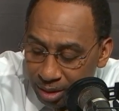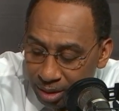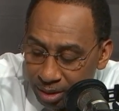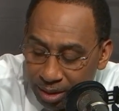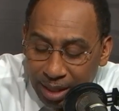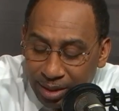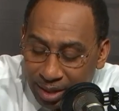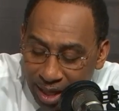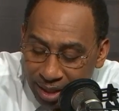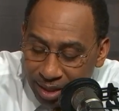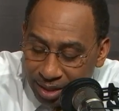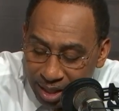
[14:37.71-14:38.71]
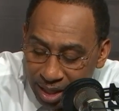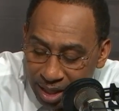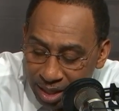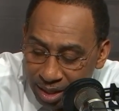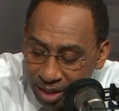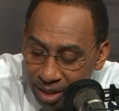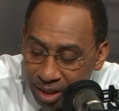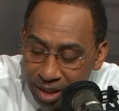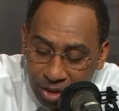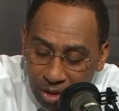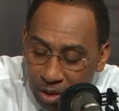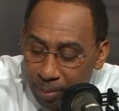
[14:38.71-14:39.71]
that Tennessee
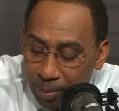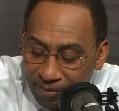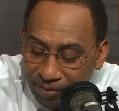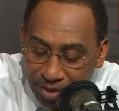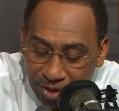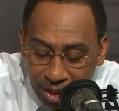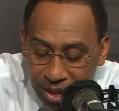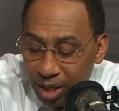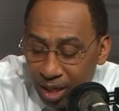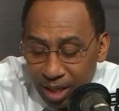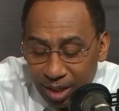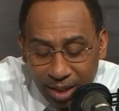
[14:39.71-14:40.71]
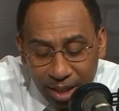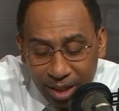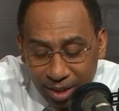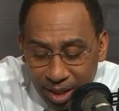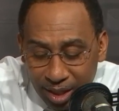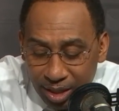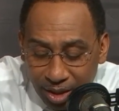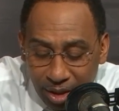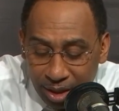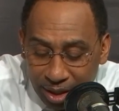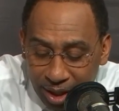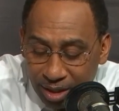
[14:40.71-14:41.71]
is going to beat Virginia. And Tennessee is
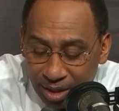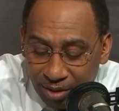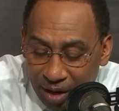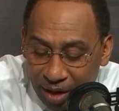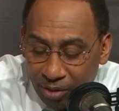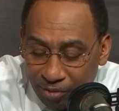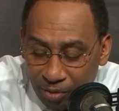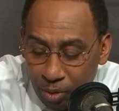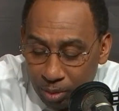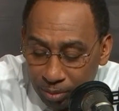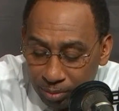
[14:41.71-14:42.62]
going to get to the Final Four.